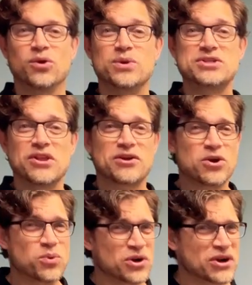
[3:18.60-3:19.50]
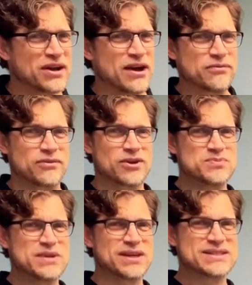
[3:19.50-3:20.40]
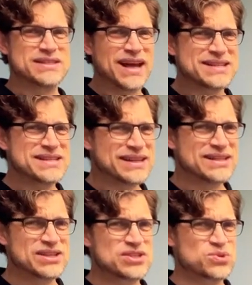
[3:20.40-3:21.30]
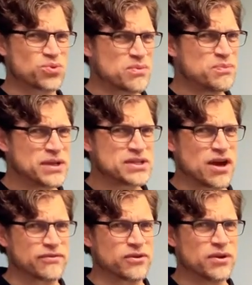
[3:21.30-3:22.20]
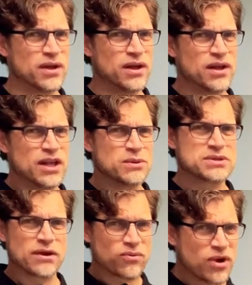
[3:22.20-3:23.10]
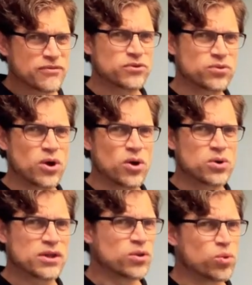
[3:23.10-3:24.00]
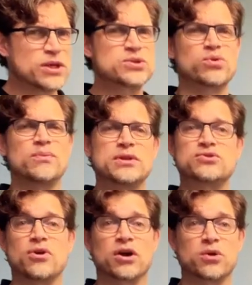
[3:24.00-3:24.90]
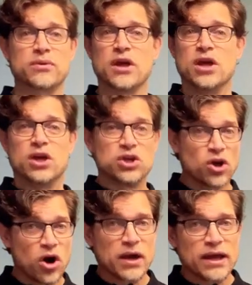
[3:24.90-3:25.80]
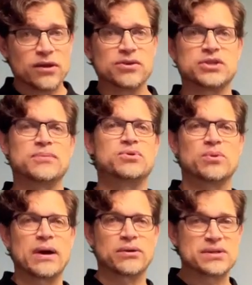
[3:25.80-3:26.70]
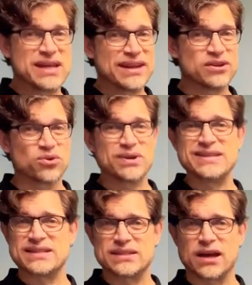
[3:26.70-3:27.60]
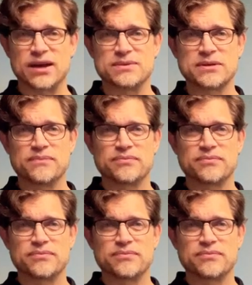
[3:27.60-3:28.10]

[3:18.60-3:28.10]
We still had our work cut out for us because the testing conditions were a bit tougher. It was on a rougher road and the winds were a bit stronger with yaw angles up to about 10 degrees at times.